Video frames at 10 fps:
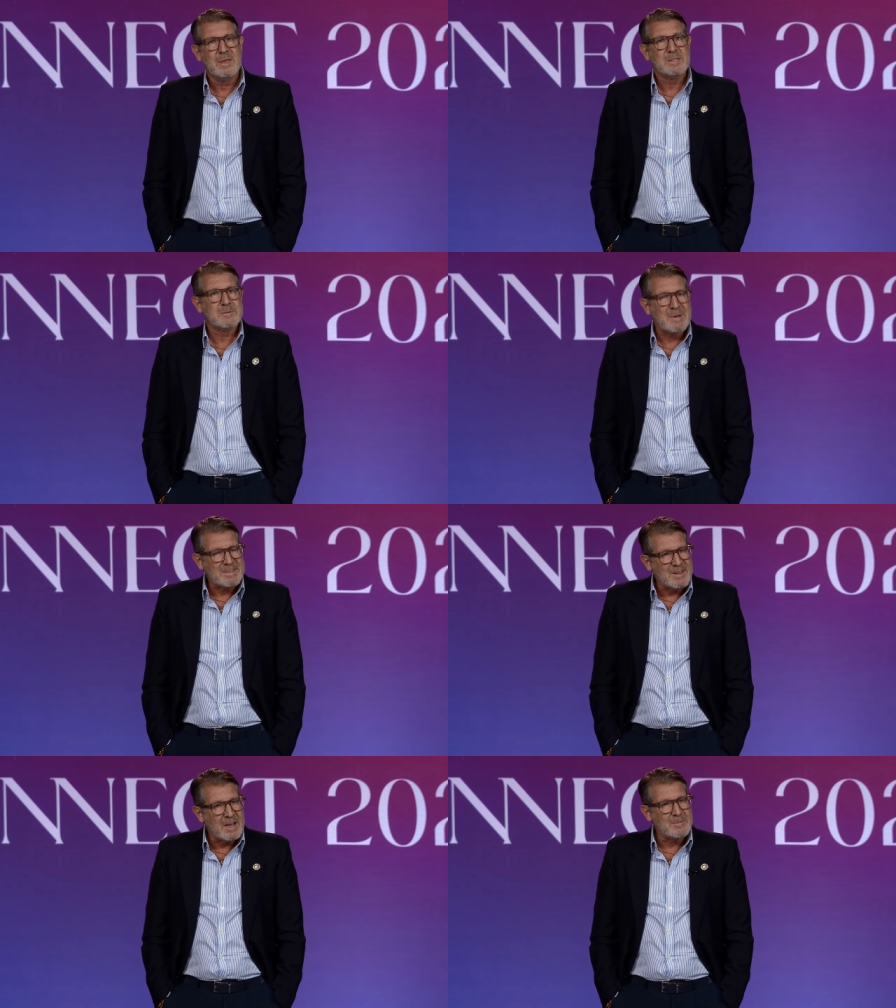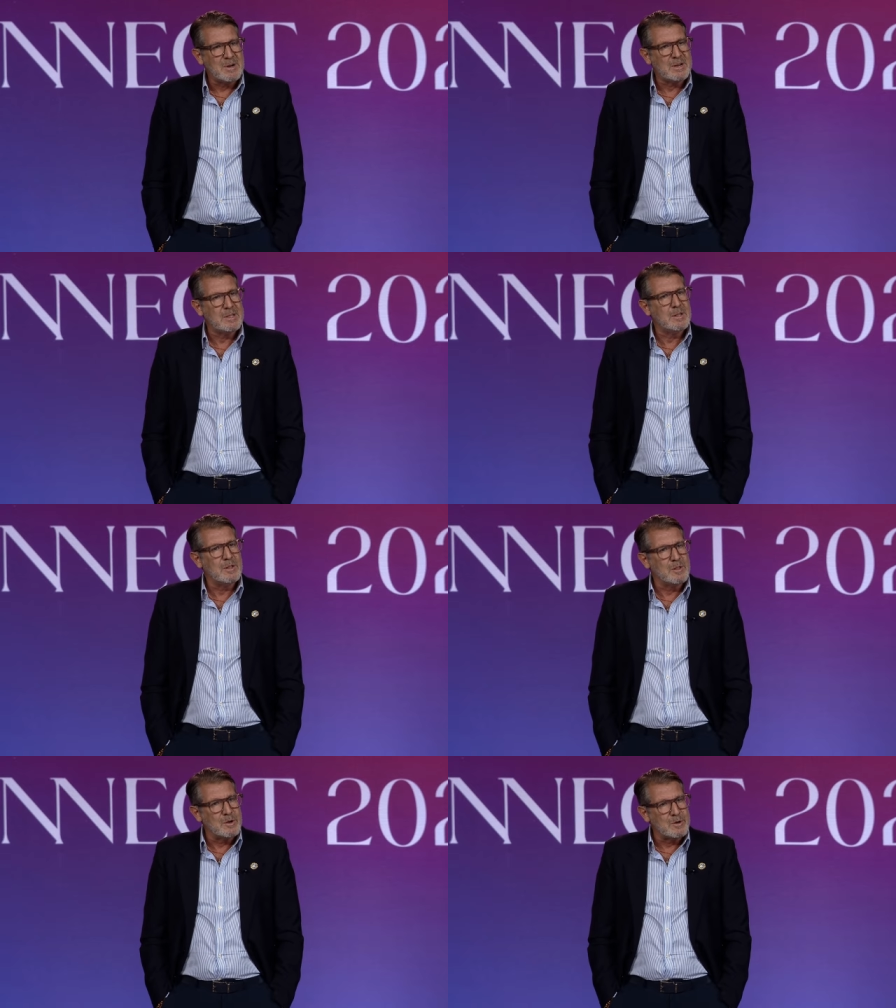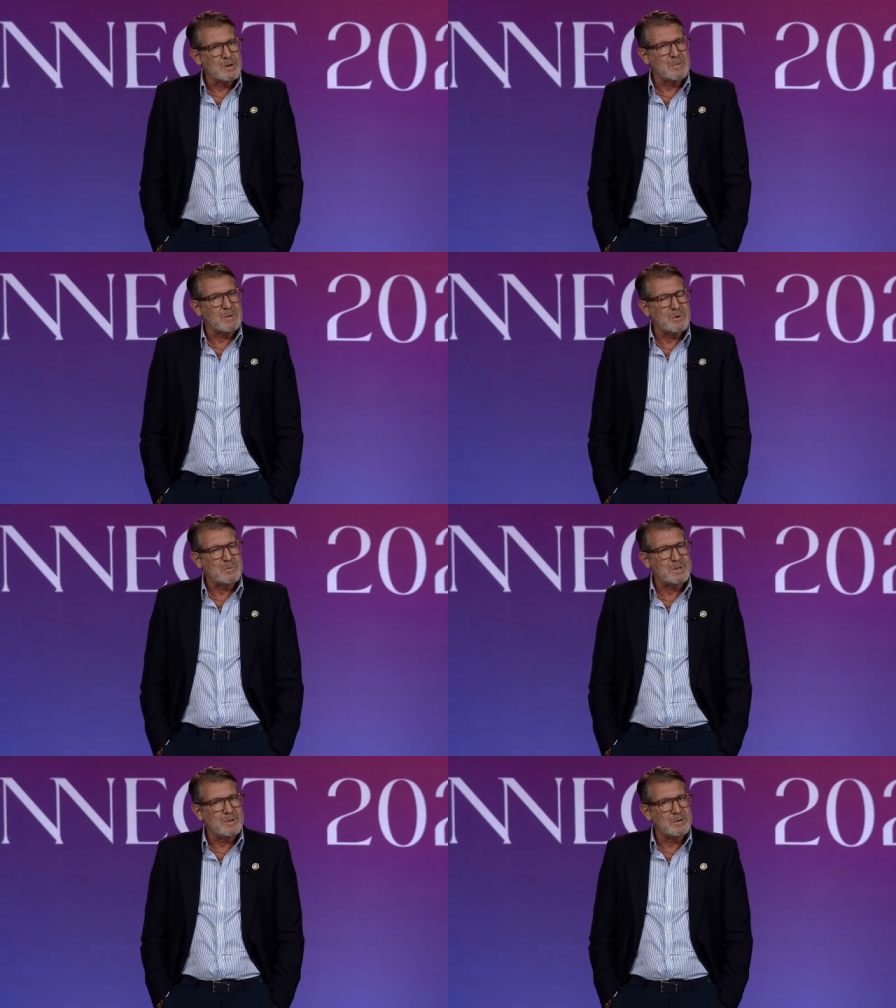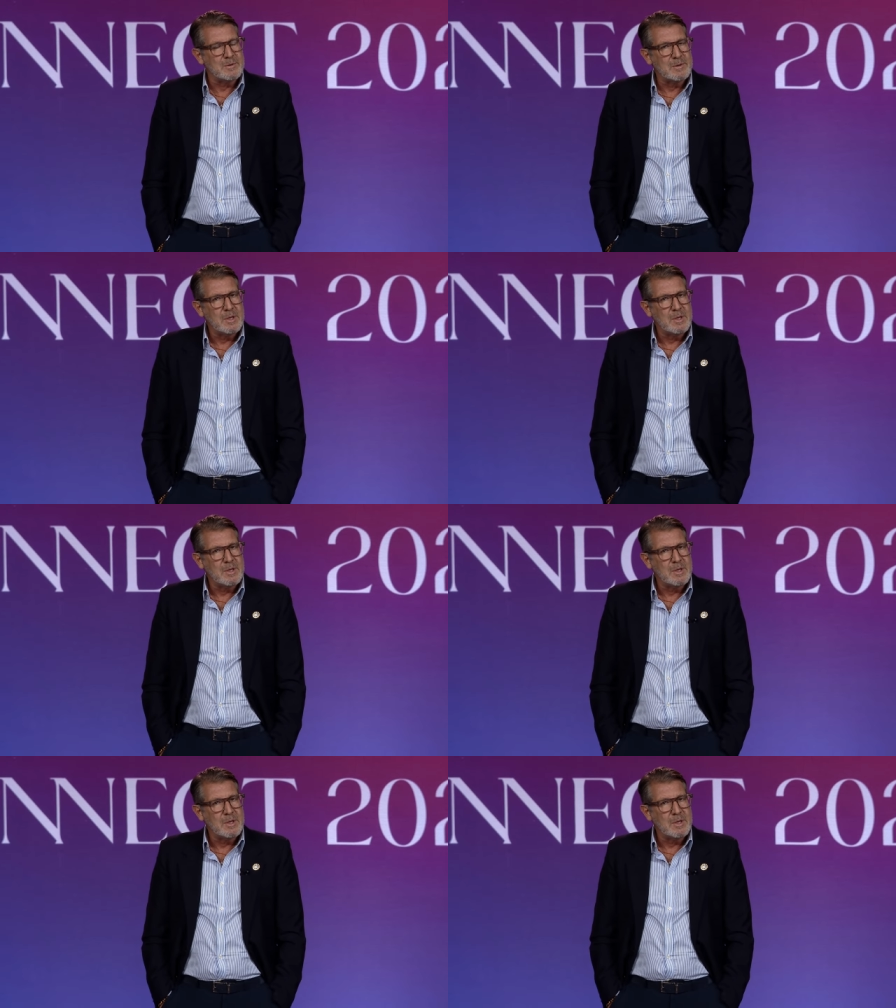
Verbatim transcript: Spend time on it, learn about what we do.